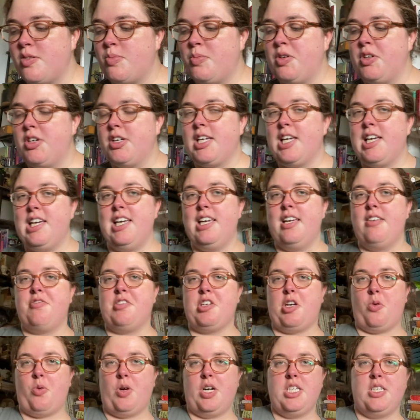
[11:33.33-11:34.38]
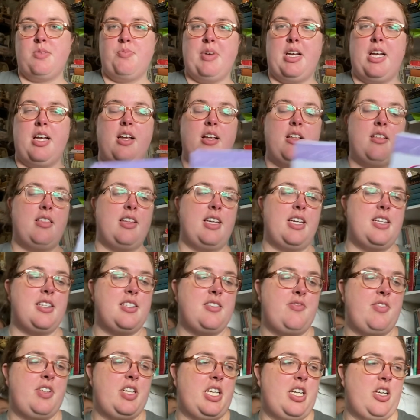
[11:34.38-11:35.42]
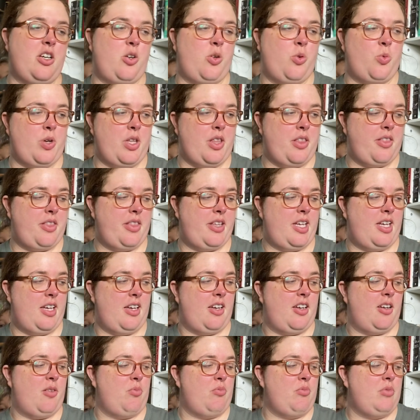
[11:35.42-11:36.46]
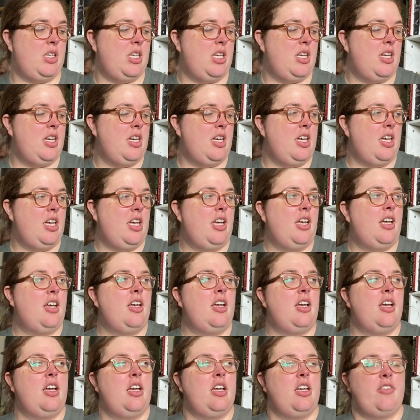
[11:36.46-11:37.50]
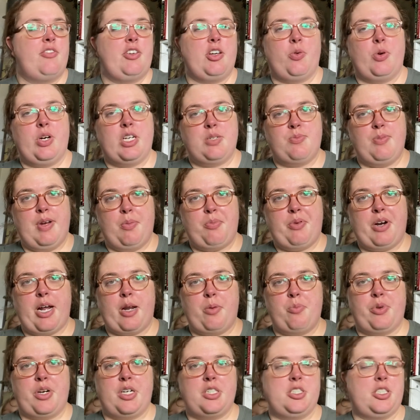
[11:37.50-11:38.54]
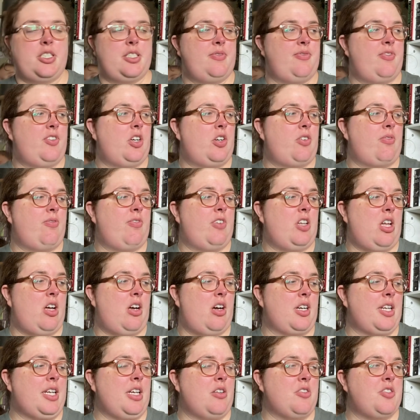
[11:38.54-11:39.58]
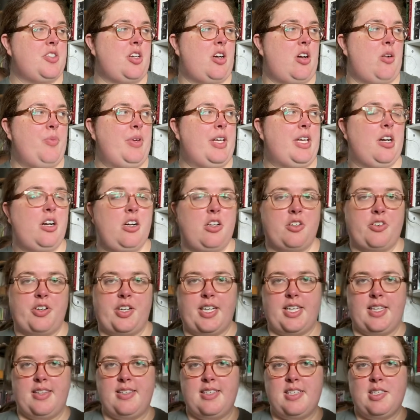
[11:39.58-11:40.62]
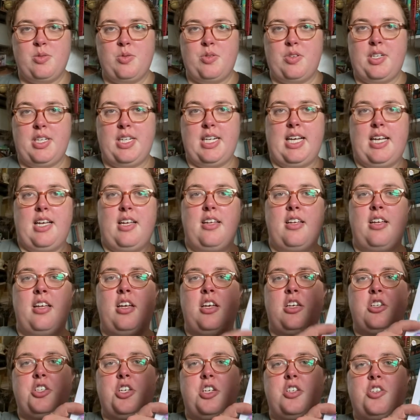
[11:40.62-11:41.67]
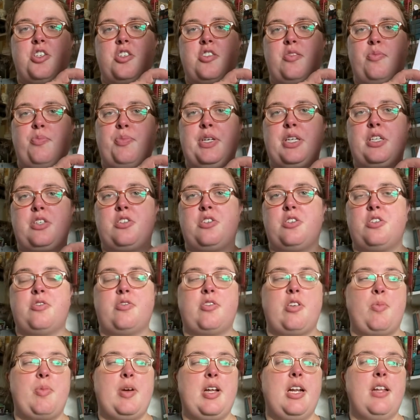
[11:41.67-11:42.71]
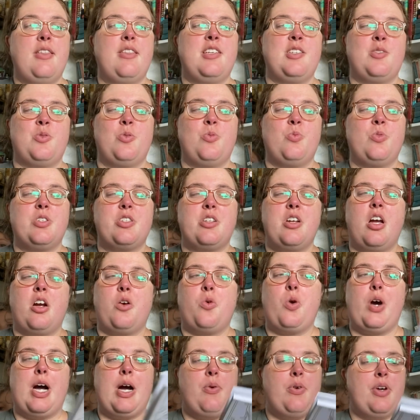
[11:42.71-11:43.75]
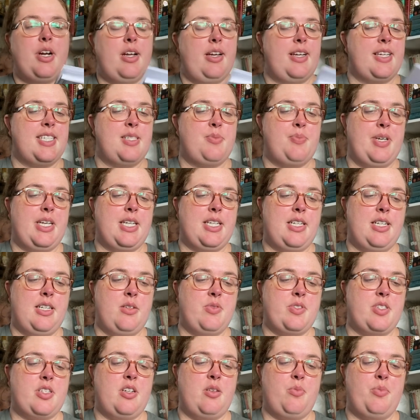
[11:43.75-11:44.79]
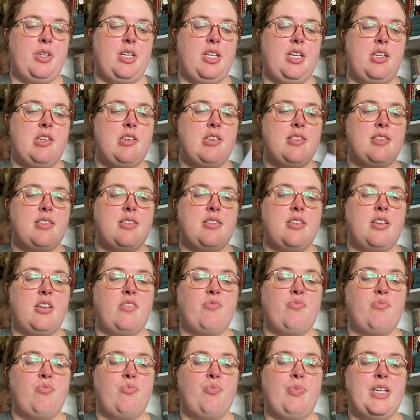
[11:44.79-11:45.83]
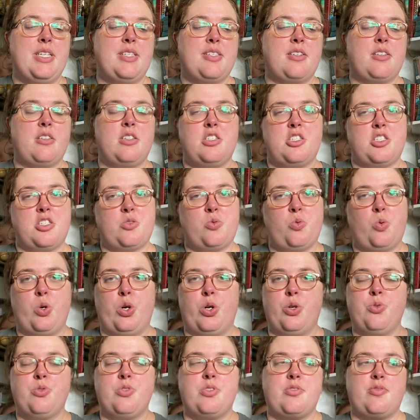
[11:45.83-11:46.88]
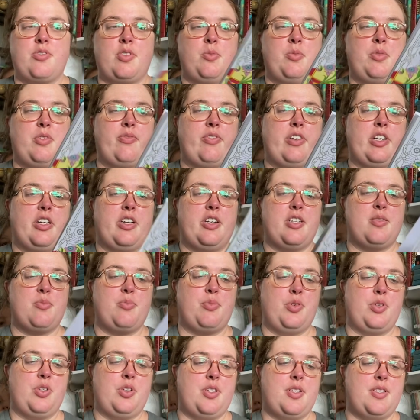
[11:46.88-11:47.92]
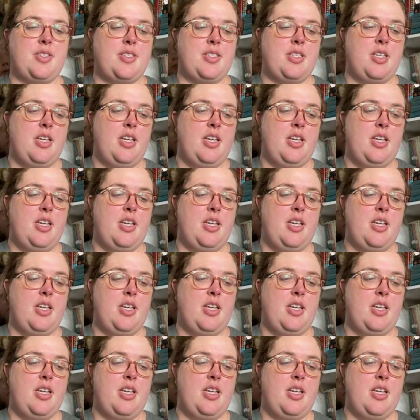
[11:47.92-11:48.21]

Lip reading: book. If y'all watch my latest video with the if y'all watch my Pride and Prejudice vlog, y'all saw me coloring in this one, and I showed y'all some pictures from it. This one was not quite what I expected it was going to be. It's basically just quotes from the various books.